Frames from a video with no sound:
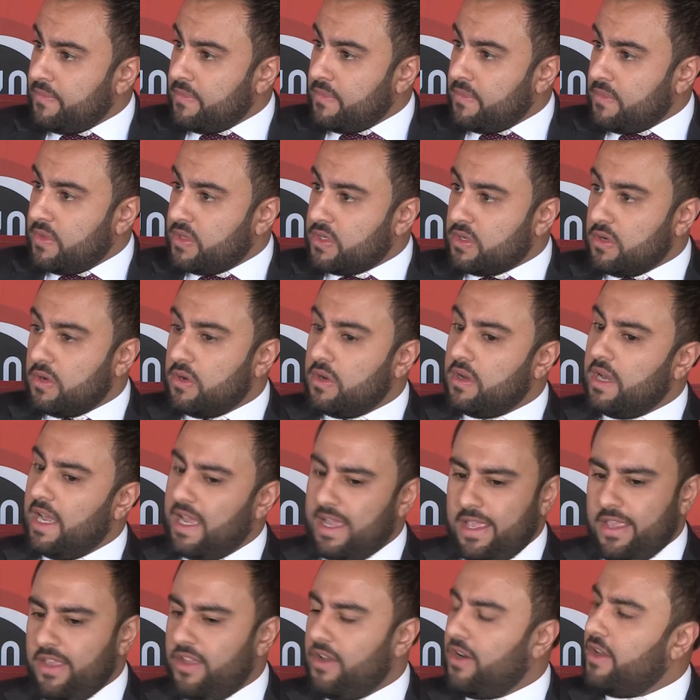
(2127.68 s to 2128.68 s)
So,
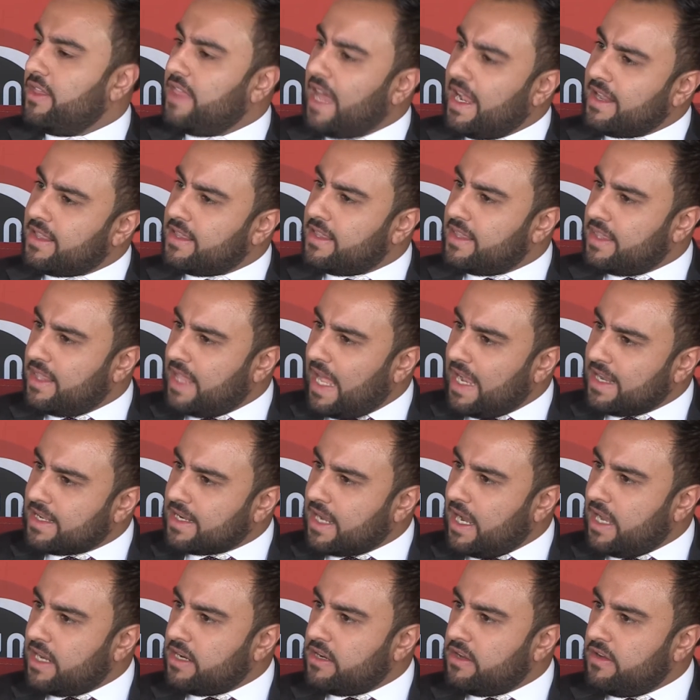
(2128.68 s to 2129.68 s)
you know, that
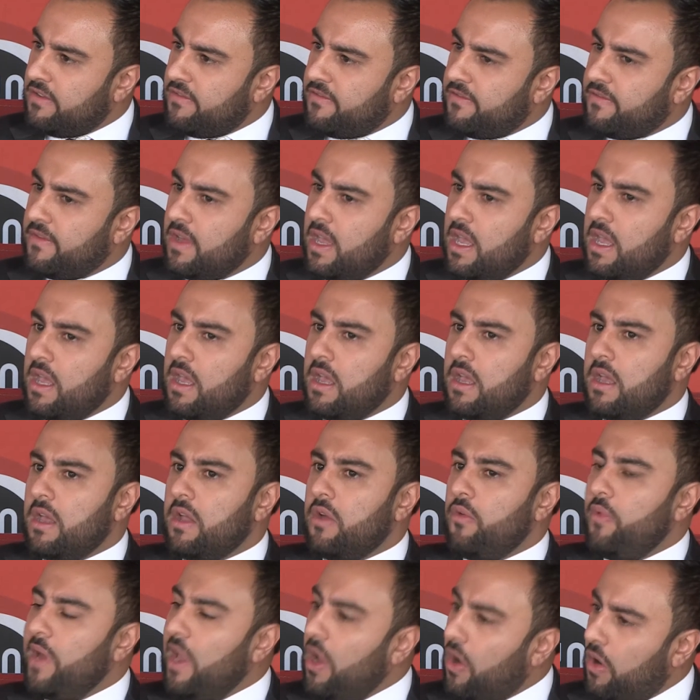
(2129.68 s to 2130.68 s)
kind of
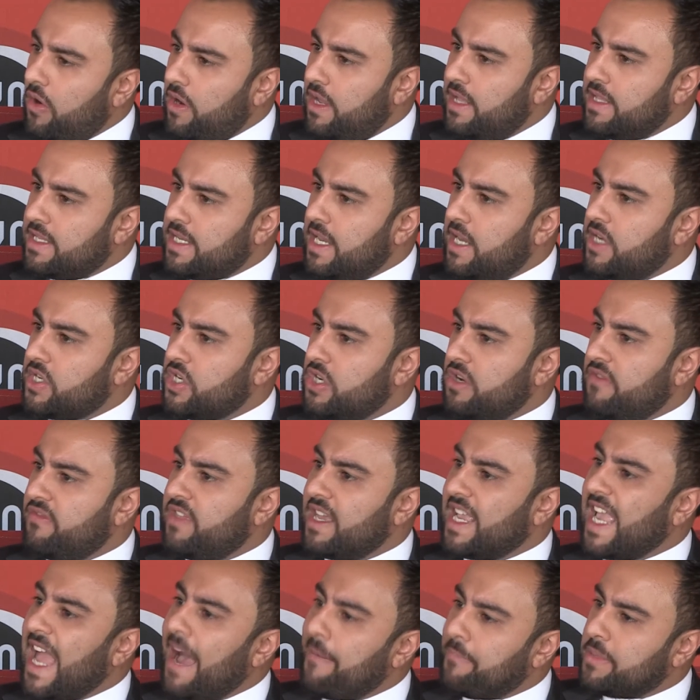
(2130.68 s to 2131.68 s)
reorientation of the
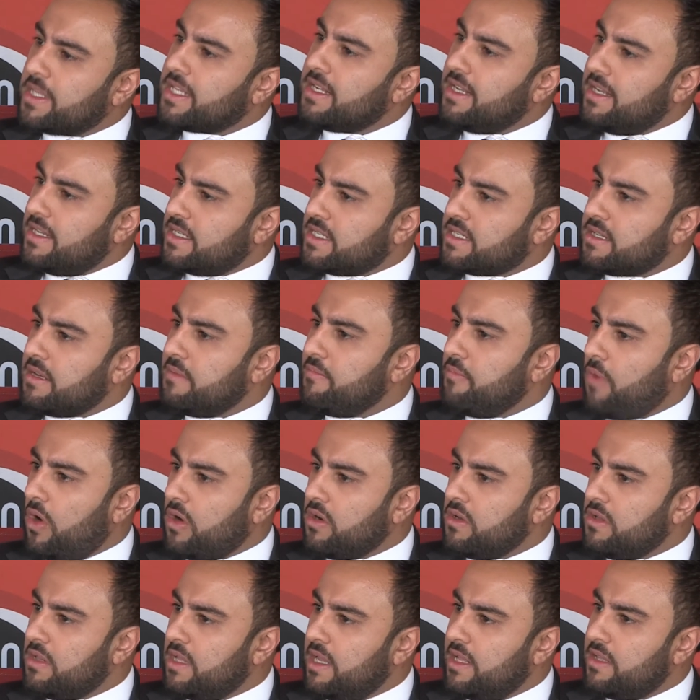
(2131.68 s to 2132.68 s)
capitalist
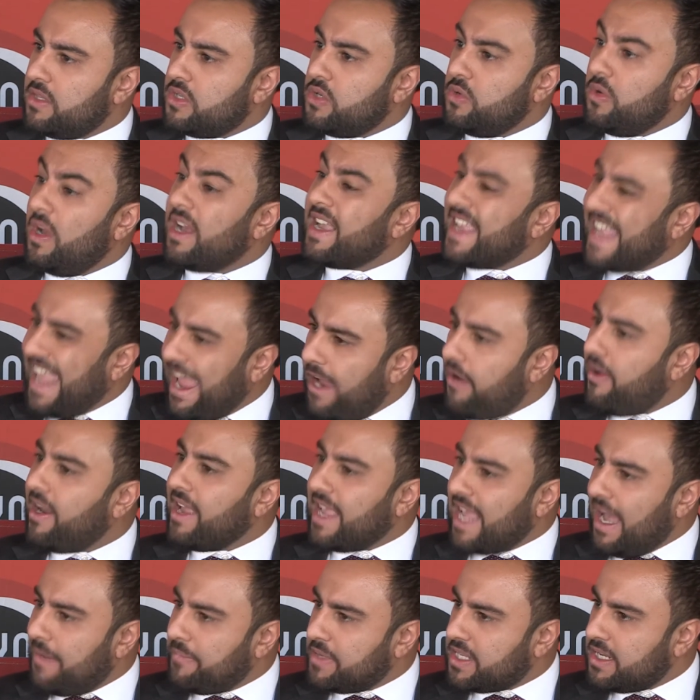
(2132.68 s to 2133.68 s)
model into caring
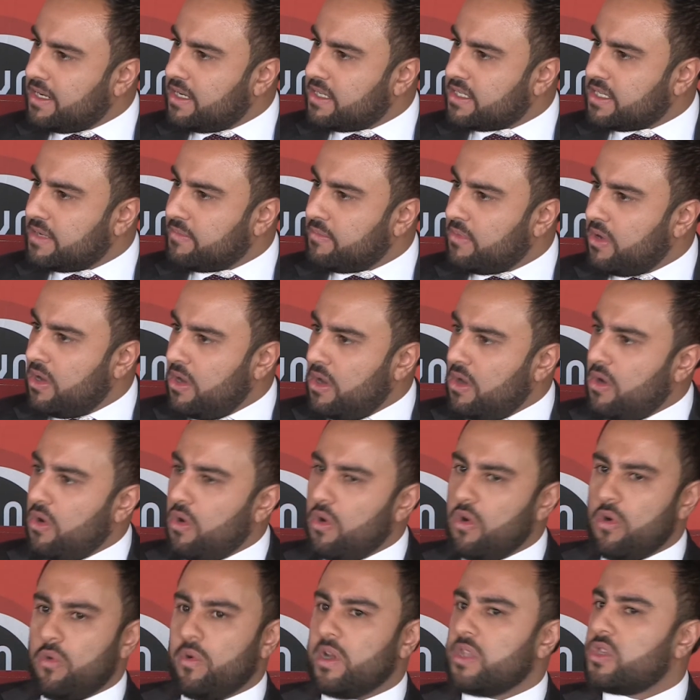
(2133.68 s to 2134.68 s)
capitalism,
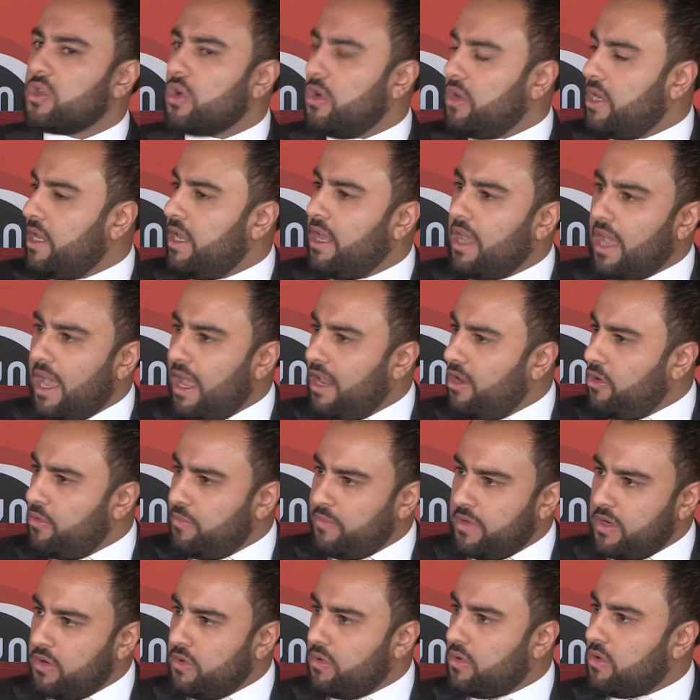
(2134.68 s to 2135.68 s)
or what Tony
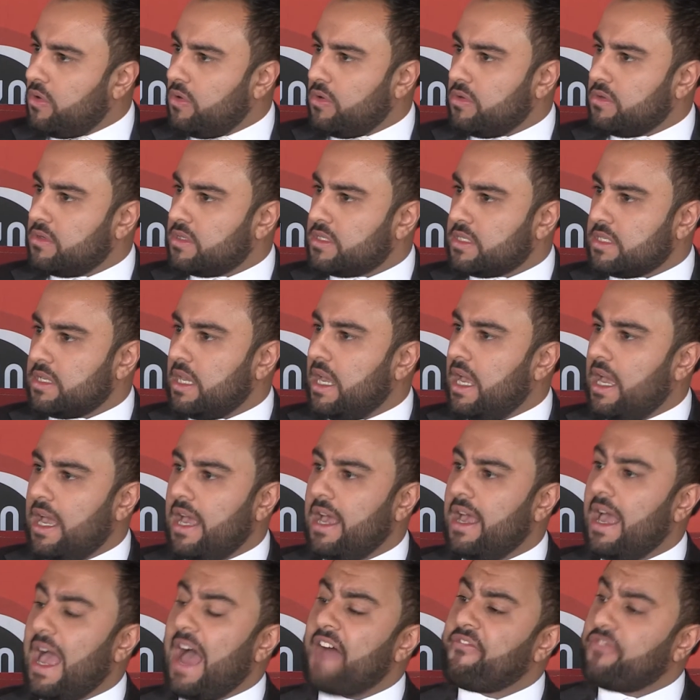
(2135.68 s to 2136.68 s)
Elumelu calls
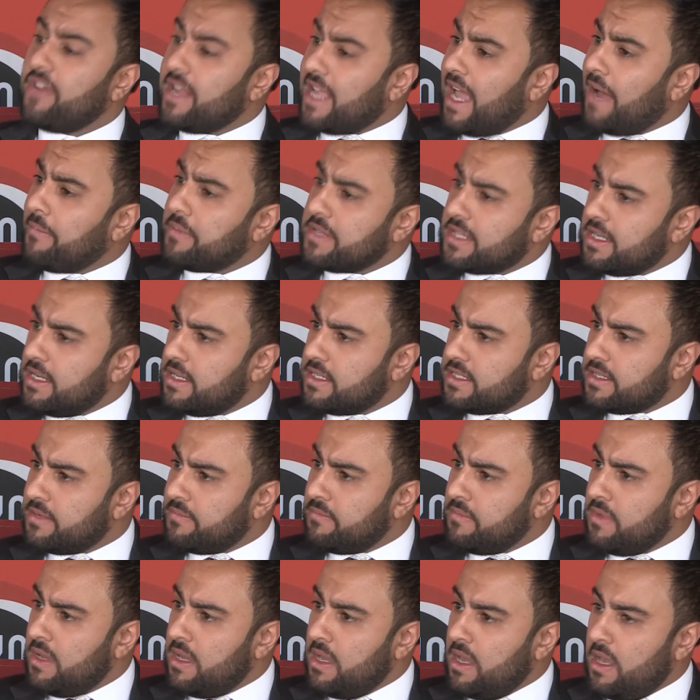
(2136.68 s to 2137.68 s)

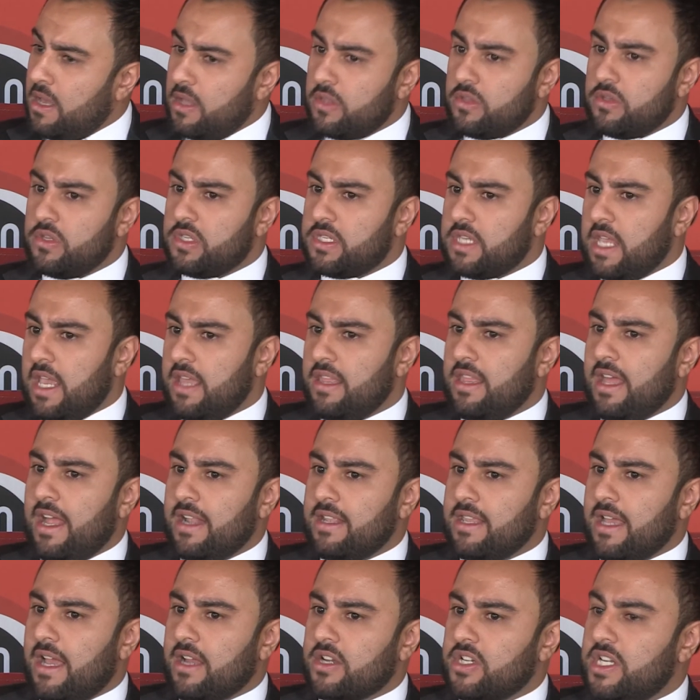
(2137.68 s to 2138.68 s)
Afri-capitalism, to say
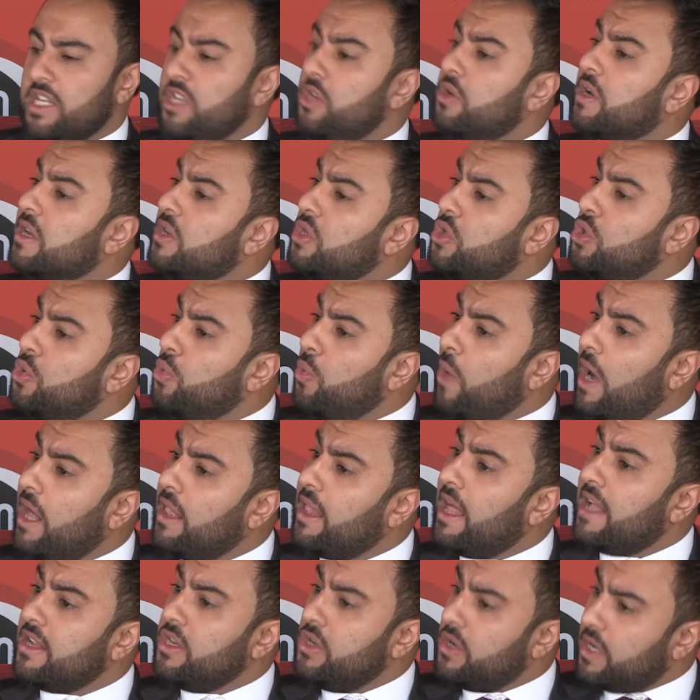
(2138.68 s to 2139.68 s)
that actually you can do well
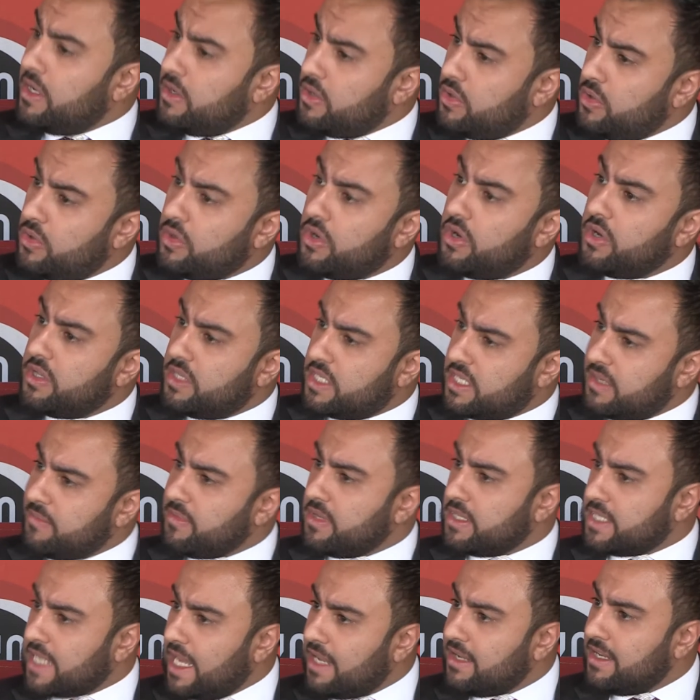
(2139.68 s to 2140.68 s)
and you can do good
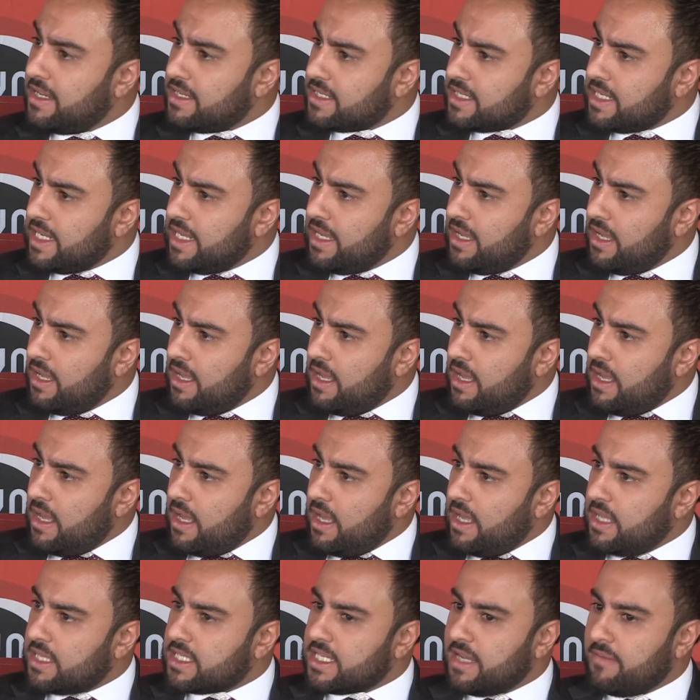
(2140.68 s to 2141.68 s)
simultaneously,
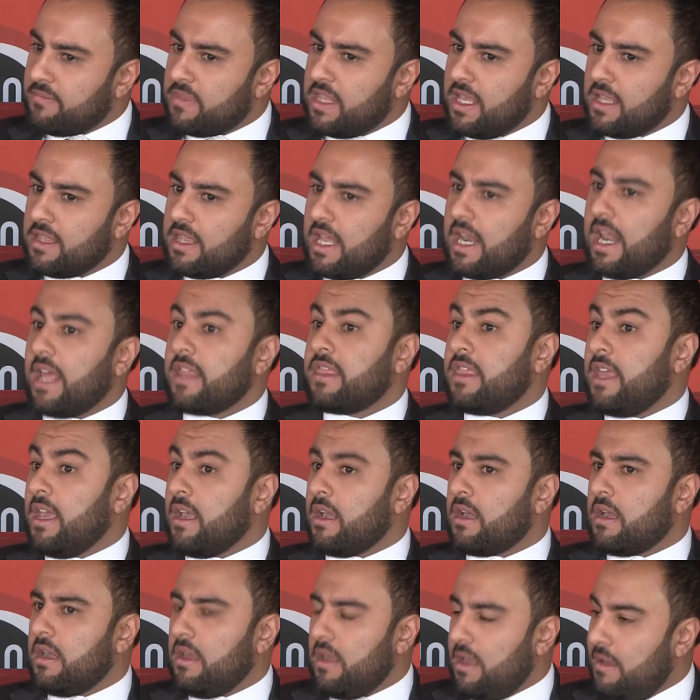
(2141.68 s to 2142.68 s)
is something that I
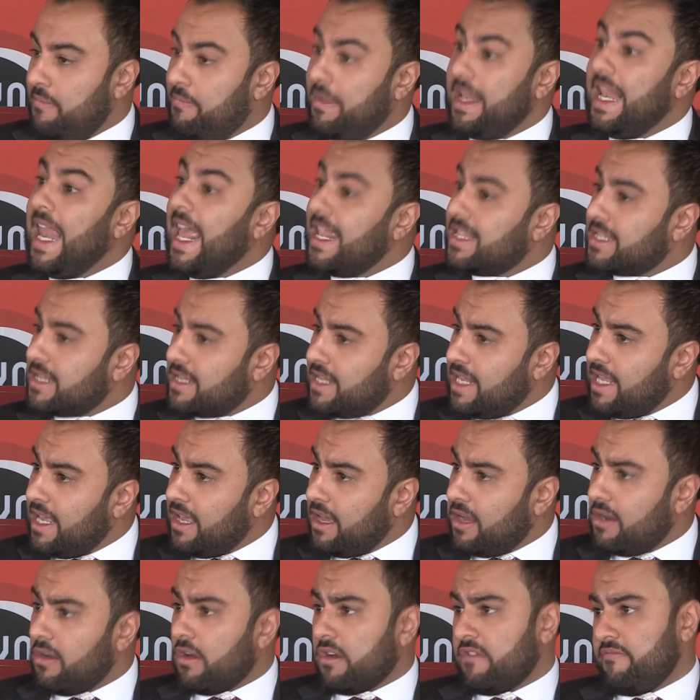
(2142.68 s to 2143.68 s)
think belatedly
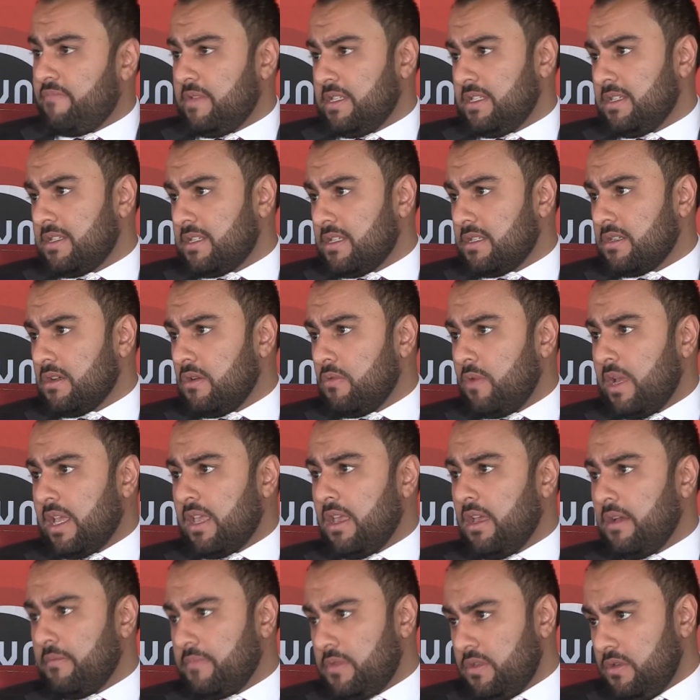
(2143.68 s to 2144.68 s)
a lot of businesses are
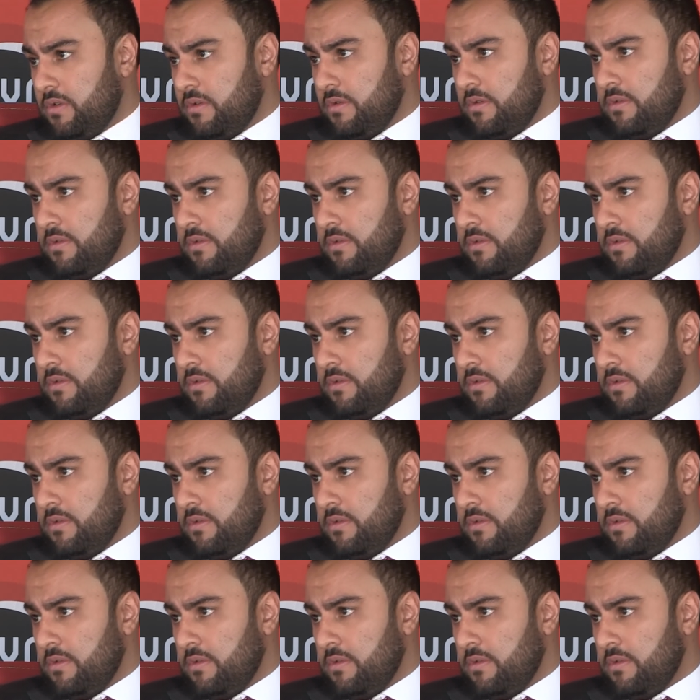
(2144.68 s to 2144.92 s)
waking up to.